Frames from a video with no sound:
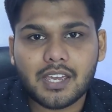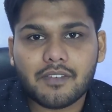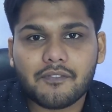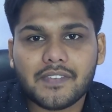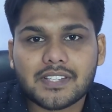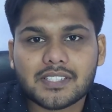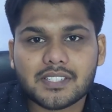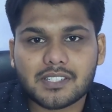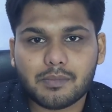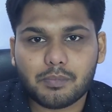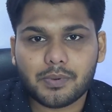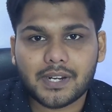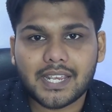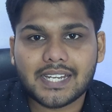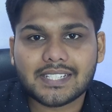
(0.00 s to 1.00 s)
which
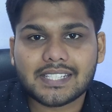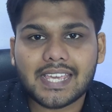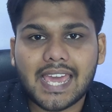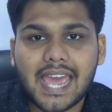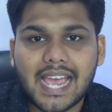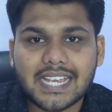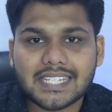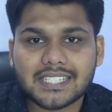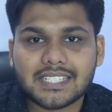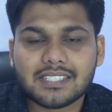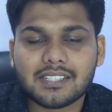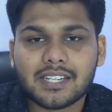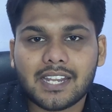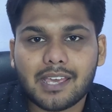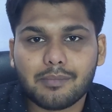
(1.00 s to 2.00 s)
separates the
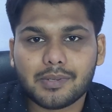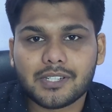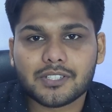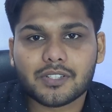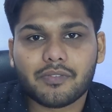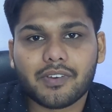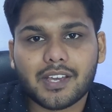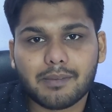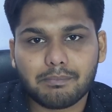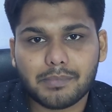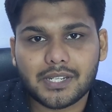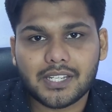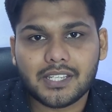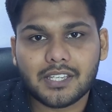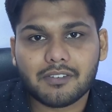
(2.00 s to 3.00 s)
actions and liabilities of a
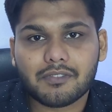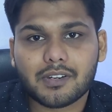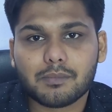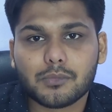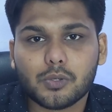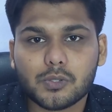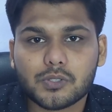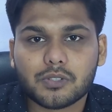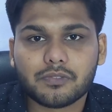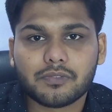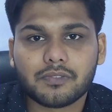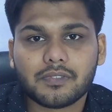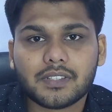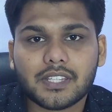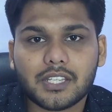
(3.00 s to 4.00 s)
company from those
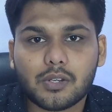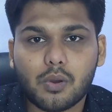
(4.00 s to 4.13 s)
of the